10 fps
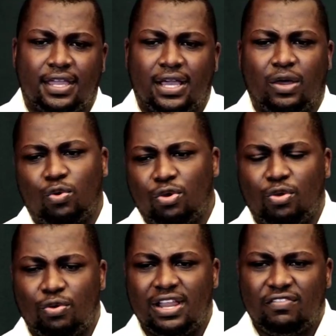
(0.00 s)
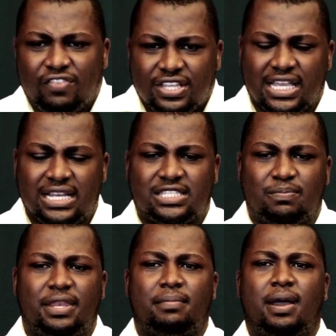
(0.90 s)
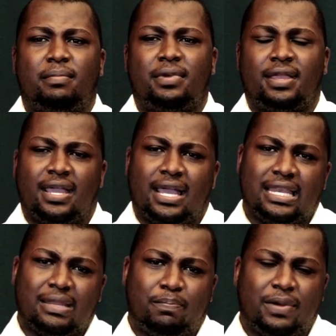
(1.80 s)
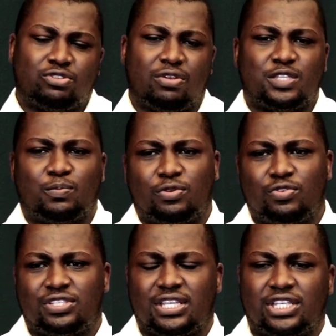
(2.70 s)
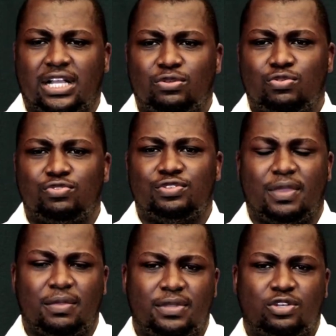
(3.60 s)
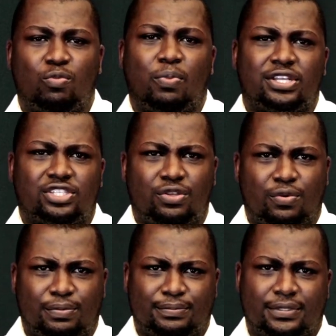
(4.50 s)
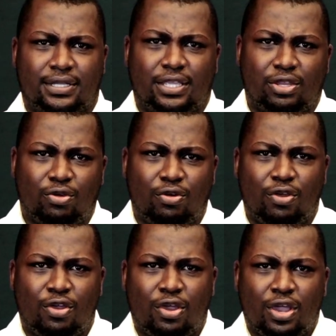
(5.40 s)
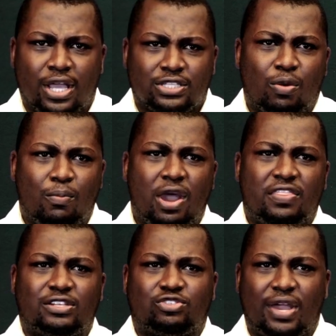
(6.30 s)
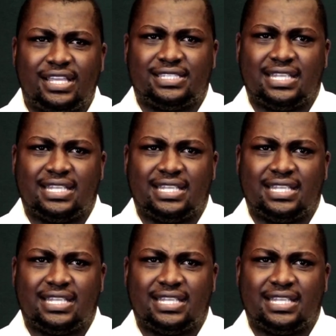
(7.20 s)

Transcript: on average, at least minimum, and the person has produced a child who's maybe 2.0, So more than twice